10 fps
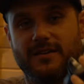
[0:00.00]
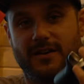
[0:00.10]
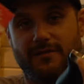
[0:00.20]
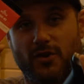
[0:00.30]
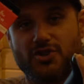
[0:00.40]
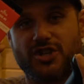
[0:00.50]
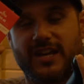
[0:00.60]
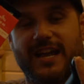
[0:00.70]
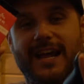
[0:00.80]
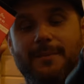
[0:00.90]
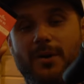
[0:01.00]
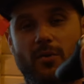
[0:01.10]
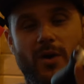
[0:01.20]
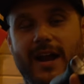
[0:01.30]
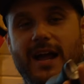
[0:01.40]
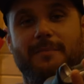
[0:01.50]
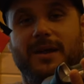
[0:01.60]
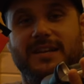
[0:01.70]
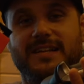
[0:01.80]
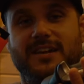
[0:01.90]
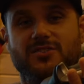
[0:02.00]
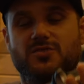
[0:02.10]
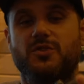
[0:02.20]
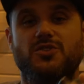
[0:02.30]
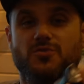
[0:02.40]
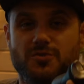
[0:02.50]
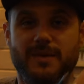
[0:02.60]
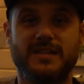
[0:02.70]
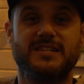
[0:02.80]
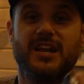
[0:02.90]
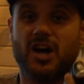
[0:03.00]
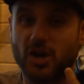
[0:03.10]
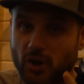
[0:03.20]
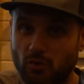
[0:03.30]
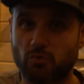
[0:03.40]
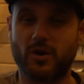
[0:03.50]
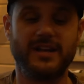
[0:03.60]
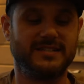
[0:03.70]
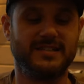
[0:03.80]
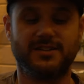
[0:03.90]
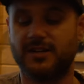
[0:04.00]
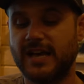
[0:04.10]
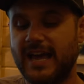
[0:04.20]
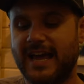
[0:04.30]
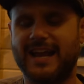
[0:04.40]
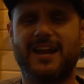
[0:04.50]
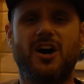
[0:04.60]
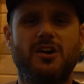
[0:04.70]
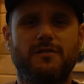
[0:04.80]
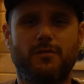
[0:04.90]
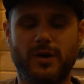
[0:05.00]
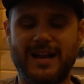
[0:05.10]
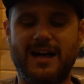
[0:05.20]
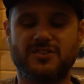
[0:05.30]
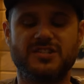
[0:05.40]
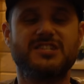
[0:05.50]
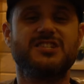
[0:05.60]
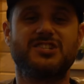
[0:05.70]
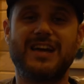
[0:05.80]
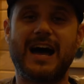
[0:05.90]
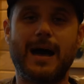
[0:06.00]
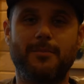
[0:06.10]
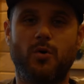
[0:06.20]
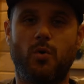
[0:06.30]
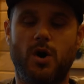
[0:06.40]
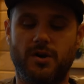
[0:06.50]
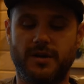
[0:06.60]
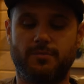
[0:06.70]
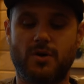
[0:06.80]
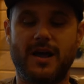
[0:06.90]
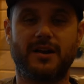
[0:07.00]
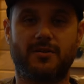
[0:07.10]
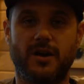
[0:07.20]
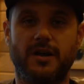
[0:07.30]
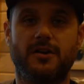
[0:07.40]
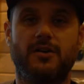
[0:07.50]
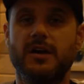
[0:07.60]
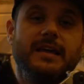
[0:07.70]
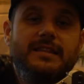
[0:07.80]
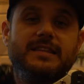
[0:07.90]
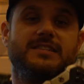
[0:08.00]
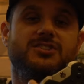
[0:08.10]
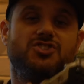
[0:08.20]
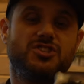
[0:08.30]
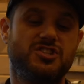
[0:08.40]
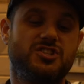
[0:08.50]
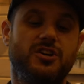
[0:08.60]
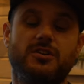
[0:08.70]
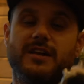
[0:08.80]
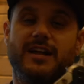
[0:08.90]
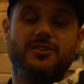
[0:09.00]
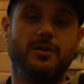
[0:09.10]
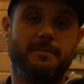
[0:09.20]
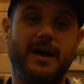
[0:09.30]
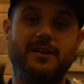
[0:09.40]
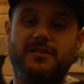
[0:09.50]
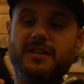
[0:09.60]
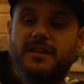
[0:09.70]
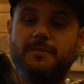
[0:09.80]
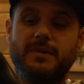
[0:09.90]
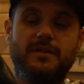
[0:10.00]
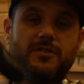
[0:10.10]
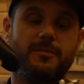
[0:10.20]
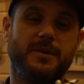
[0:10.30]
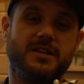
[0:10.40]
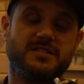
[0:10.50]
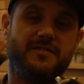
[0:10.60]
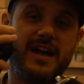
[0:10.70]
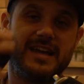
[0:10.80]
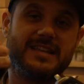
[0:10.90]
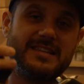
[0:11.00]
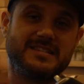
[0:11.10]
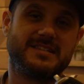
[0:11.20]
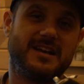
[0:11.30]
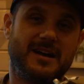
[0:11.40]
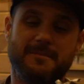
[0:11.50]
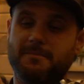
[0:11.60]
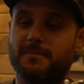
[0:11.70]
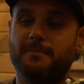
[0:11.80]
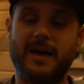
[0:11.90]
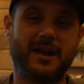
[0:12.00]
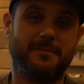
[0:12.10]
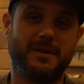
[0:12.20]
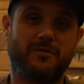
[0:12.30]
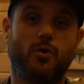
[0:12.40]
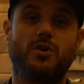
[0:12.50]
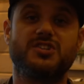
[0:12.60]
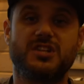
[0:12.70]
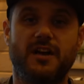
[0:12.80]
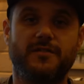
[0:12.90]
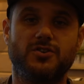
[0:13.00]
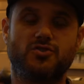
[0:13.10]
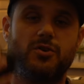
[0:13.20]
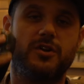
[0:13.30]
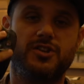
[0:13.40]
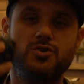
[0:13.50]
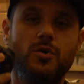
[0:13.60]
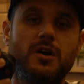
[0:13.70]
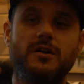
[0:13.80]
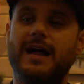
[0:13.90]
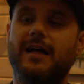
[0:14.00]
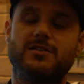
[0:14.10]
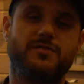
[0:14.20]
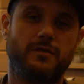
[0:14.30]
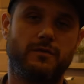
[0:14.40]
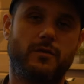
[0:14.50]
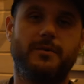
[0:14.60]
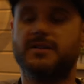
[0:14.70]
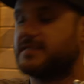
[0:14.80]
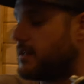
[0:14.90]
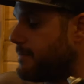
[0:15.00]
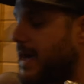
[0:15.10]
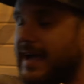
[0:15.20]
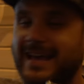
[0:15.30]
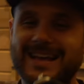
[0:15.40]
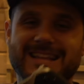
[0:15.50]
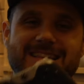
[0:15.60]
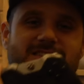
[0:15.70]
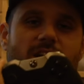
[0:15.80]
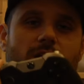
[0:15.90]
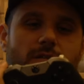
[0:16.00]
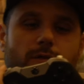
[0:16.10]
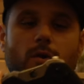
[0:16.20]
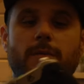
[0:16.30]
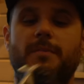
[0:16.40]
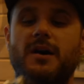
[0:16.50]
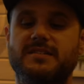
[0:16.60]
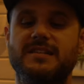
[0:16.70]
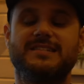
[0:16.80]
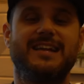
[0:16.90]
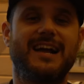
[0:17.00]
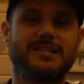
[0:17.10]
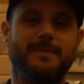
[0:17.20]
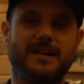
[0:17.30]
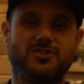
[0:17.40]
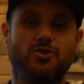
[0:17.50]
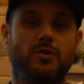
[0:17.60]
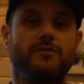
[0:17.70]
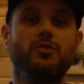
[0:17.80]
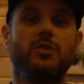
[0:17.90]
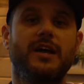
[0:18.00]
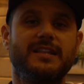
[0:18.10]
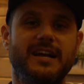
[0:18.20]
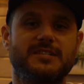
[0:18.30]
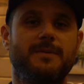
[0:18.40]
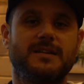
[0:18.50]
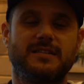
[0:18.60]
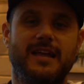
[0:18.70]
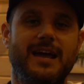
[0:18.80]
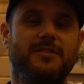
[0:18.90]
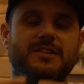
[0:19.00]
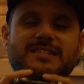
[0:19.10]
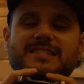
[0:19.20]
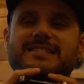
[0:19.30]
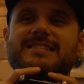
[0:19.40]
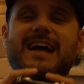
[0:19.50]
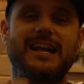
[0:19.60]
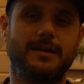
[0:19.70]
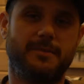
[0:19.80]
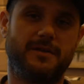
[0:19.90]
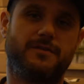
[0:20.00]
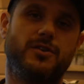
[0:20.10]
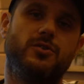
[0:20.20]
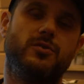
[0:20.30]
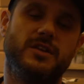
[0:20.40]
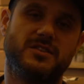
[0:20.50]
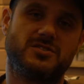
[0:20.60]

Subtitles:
conversion kit, I can put it right on my Nintendo Switch, which makes it a great deal. And at $140, this is top quality product right here. This is just as good or not doing better than the Beaver, because if I get this Battle Beaver or a Scuff controller, you're at $200 for 4 buttons on the back. This $140 is an Xbox controller. If you like the Xbox layout, this is dynamite for you in the